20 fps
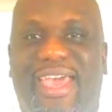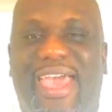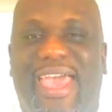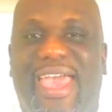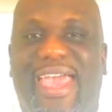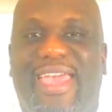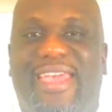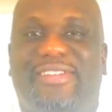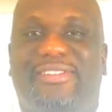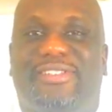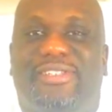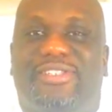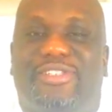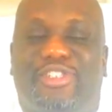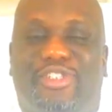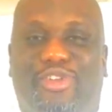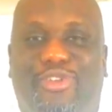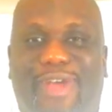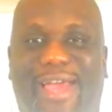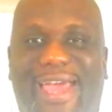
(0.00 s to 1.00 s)
and
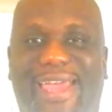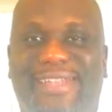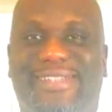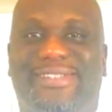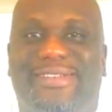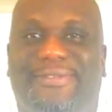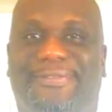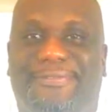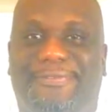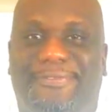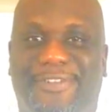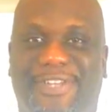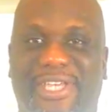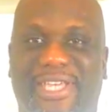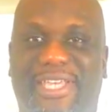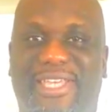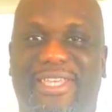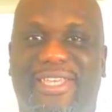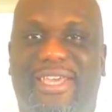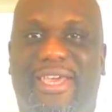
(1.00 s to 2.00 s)
tried to
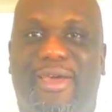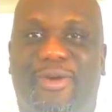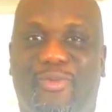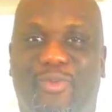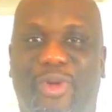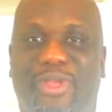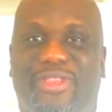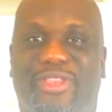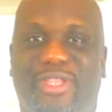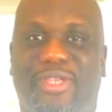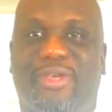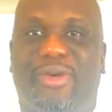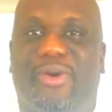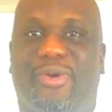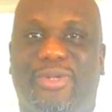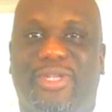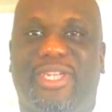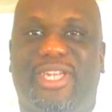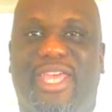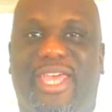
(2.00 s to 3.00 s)
flee with the
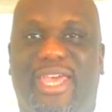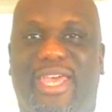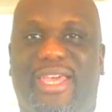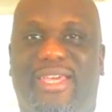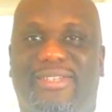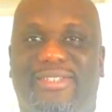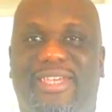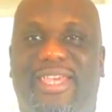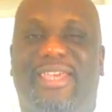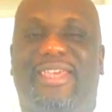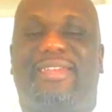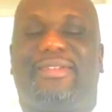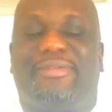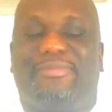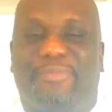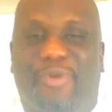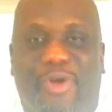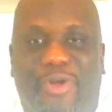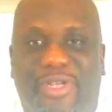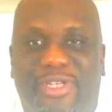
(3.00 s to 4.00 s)
golden eggs.
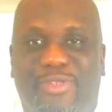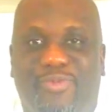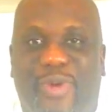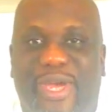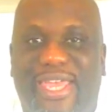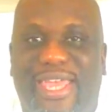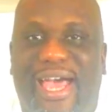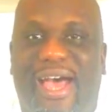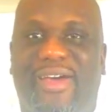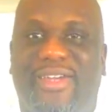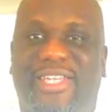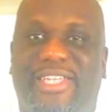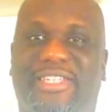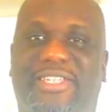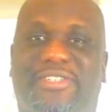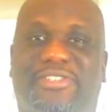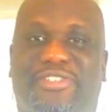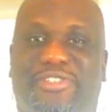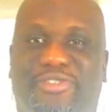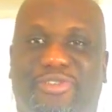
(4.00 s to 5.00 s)
On his way out, he
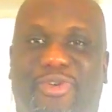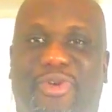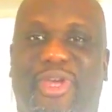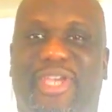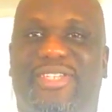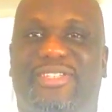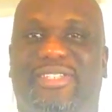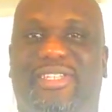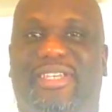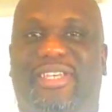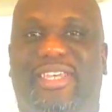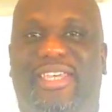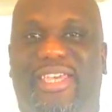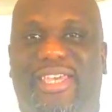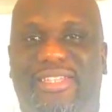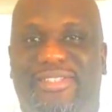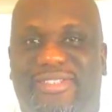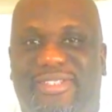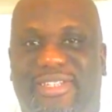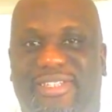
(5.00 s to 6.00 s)
hits
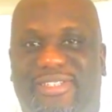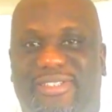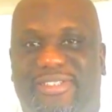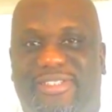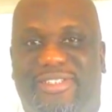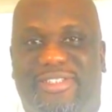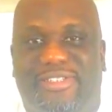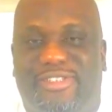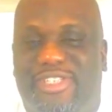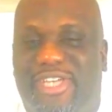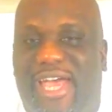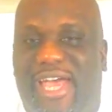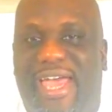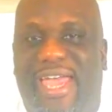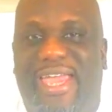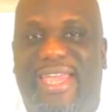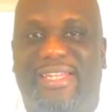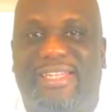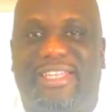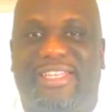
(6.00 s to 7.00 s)
the
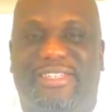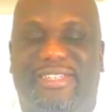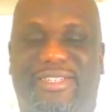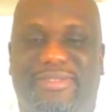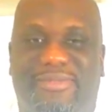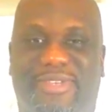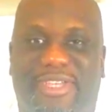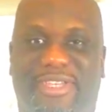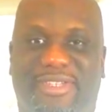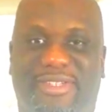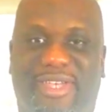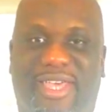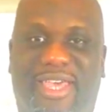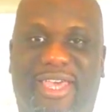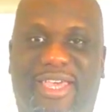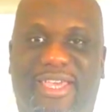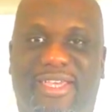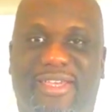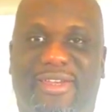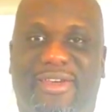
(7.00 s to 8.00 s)
giant, he
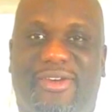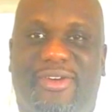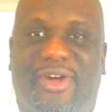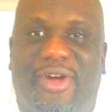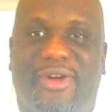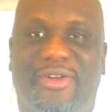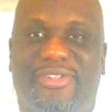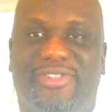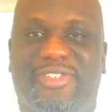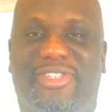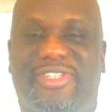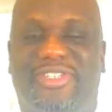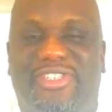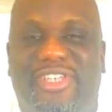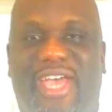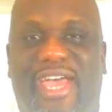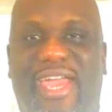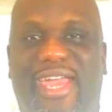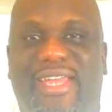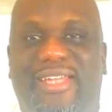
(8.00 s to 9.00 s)
hurts the
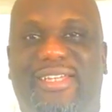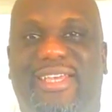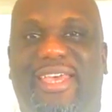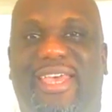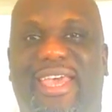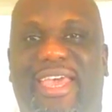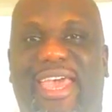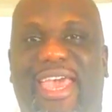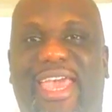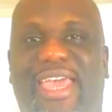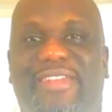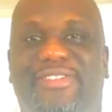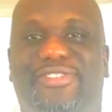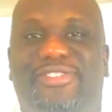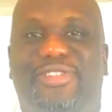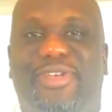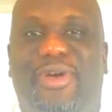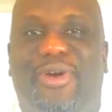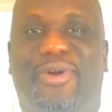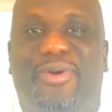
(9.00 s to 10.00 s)
giant. And
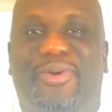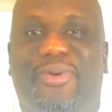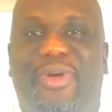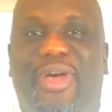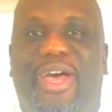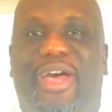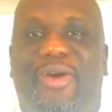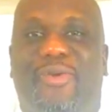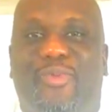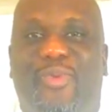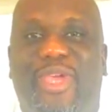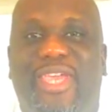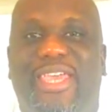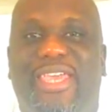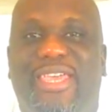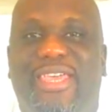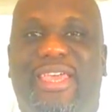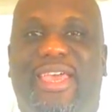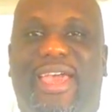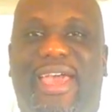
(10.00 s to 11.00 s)
so
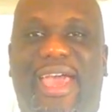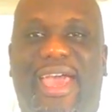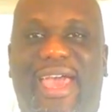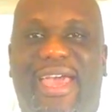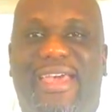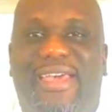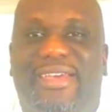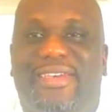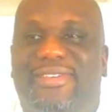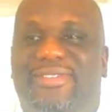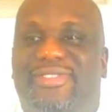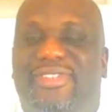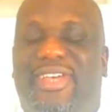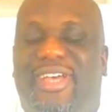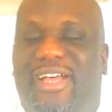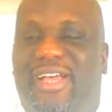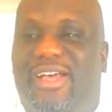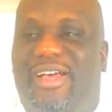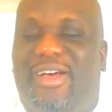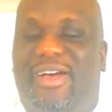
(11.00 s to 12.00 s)
we as
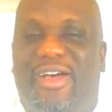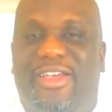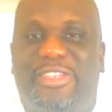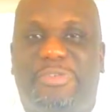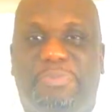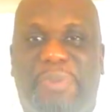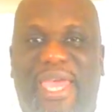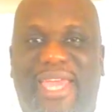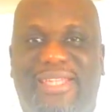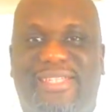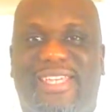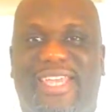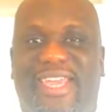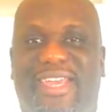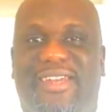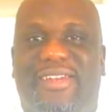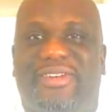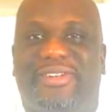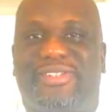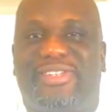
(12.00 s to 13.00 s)

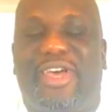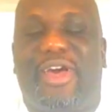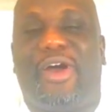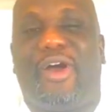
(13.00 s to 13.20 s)
spectators